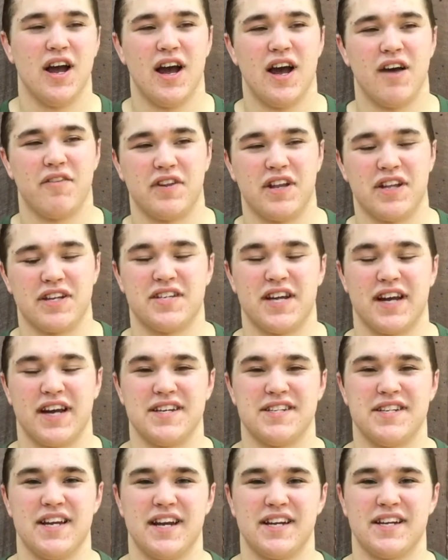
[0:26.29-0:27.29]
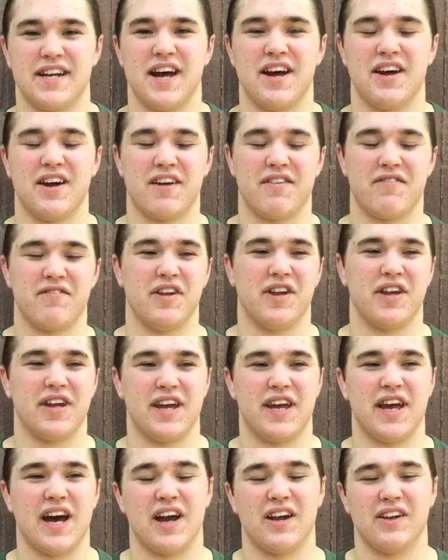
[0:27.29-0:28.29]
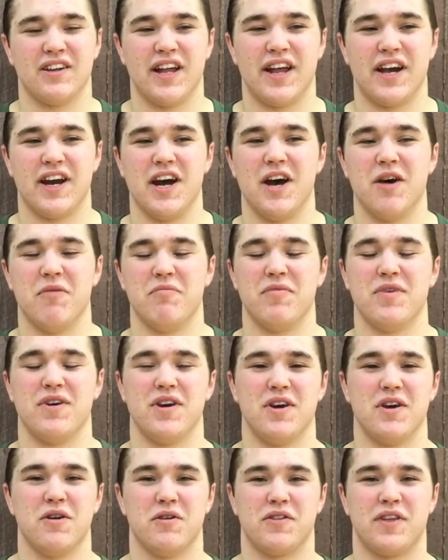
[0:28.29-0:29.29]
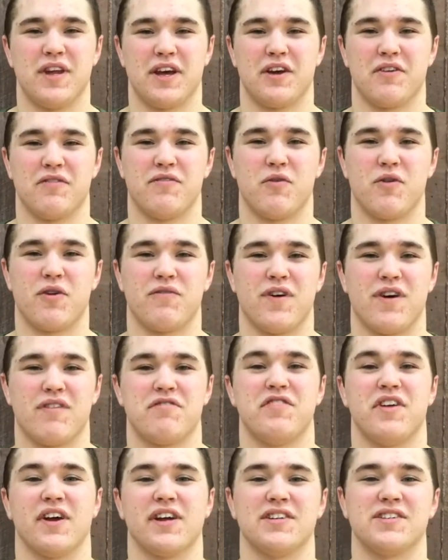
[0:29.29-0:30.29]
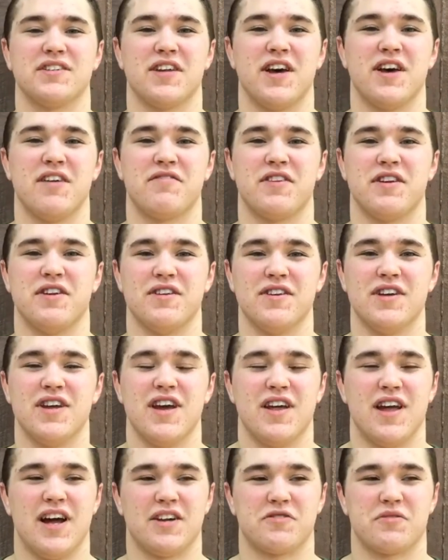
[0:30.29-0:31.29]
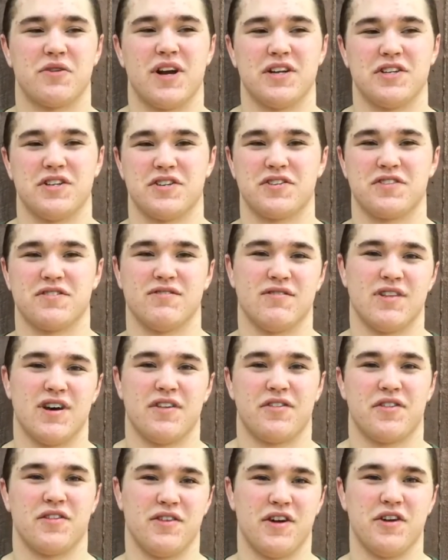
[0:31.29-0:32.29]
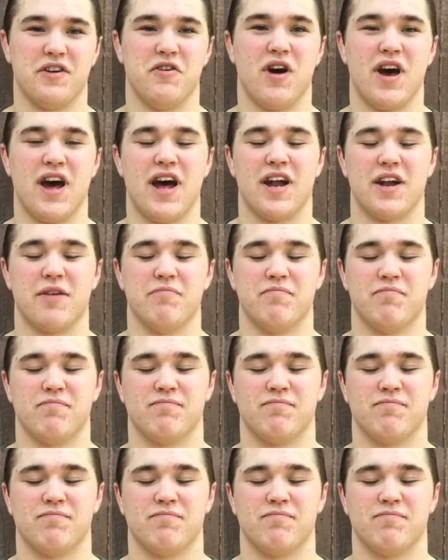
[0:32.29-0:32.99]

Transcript: After that second takedown, I feel like he kind of let up with that 45 seconds left, and that's when I knew I had him.